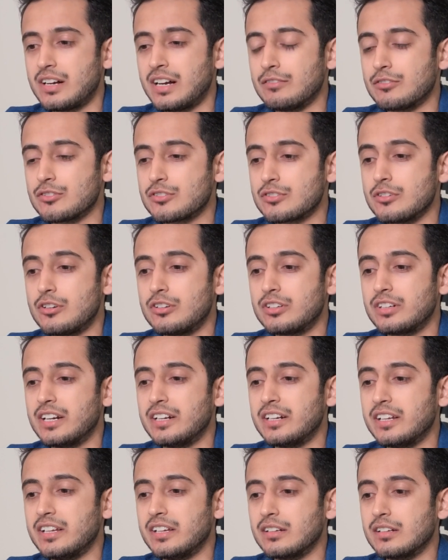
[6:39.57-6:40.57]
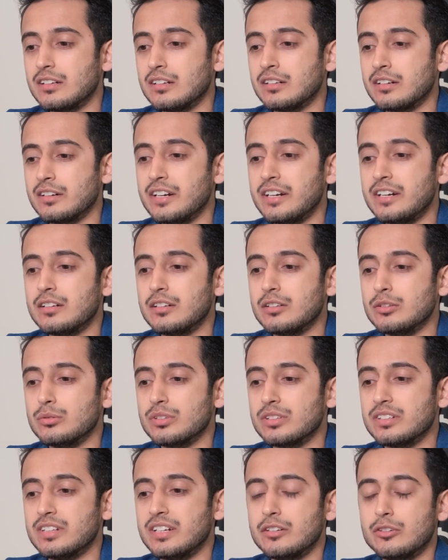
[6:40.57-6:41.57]
I was not getting a rate
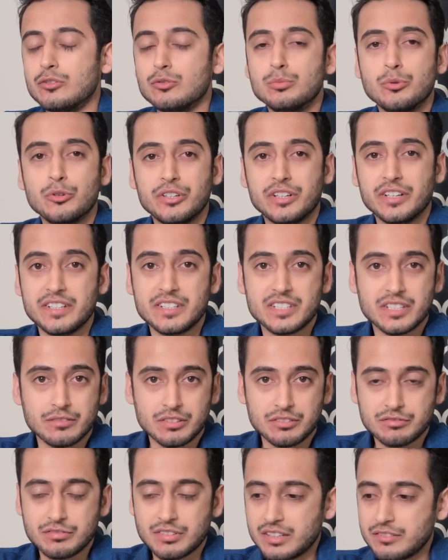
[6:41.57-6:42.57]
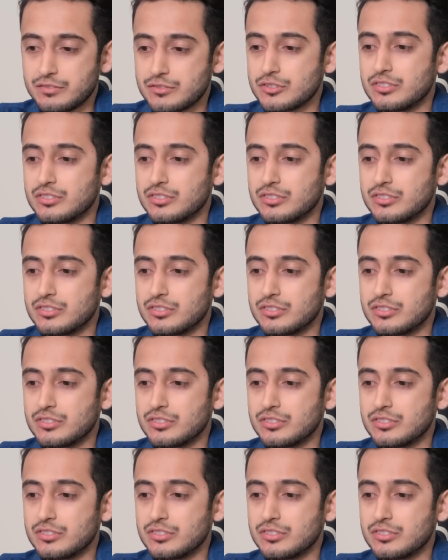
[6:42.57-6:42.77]
lower than 2.875.